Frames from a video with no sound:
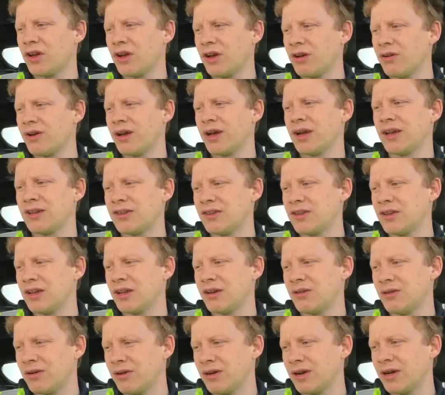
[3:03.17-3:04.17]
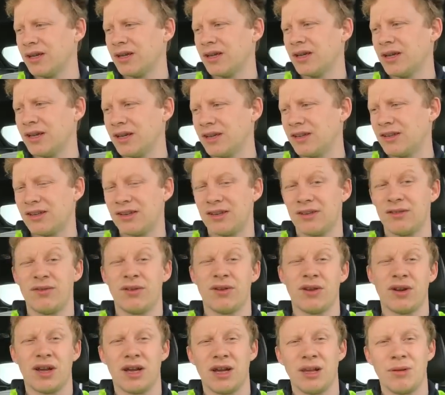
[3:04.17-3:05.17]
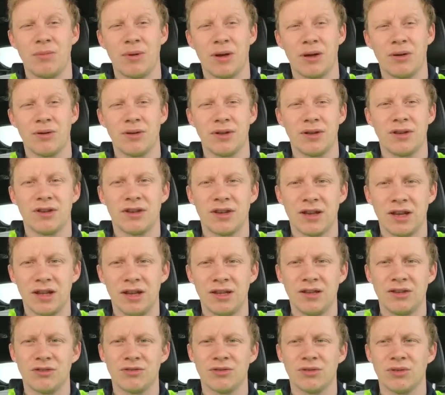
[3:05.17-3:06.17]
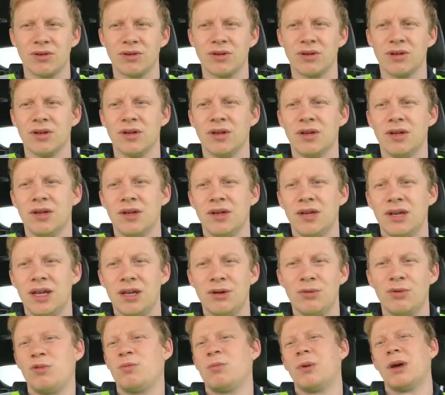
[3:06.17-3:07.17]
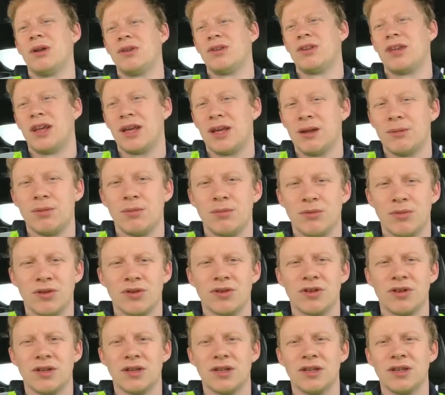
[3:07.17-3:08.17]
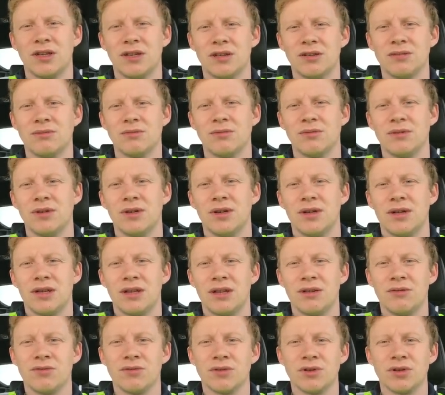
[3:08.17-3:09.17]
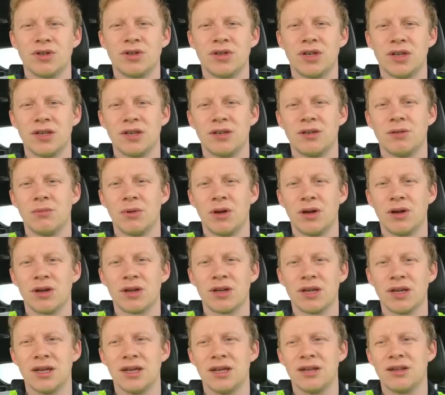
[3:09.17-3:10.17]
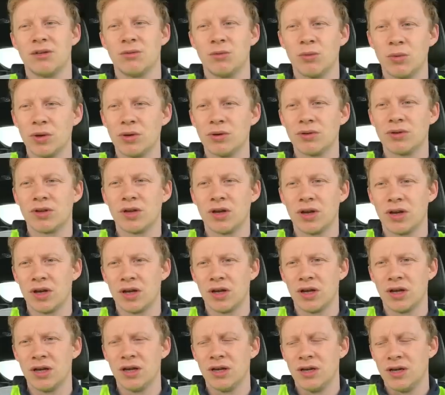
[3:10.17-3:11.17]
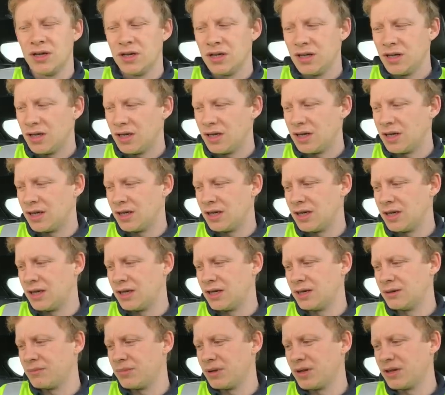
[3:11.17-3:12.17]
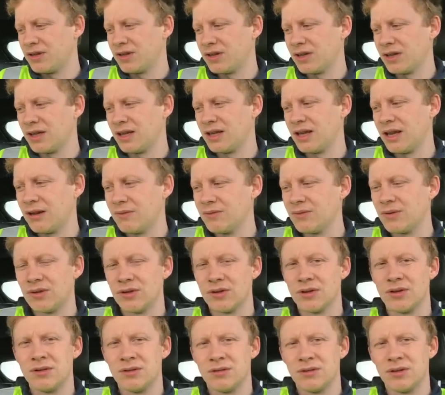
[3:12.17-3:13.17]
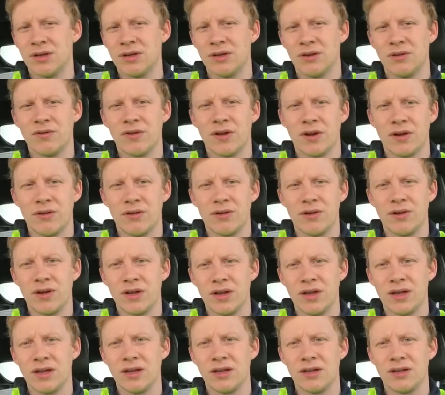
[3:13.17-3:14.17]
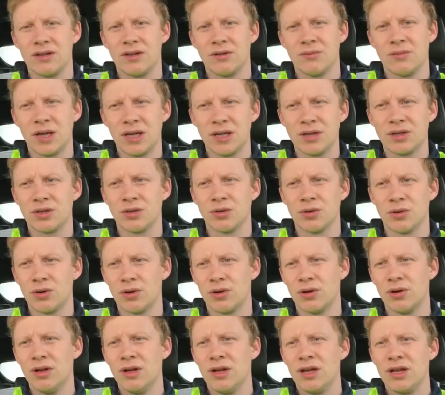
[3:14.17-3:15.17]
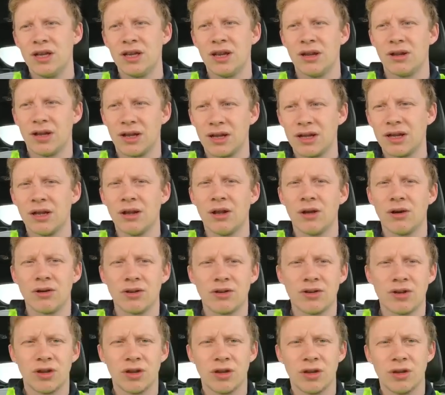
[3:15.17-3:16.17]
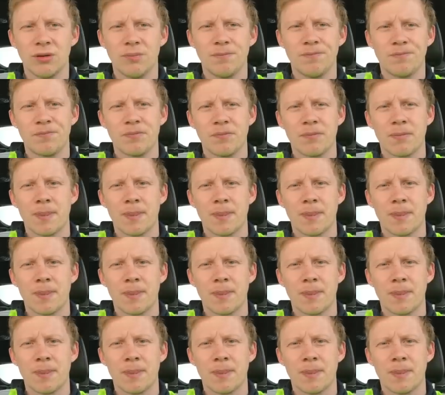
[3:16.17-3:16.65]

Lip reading: RS, alright, it's very high powered, it's highly strung. It was bound to happen, wasn't it? They've rushed it to market, it's a world car, and basically they haven't done enough R&D to make sure, like a long term.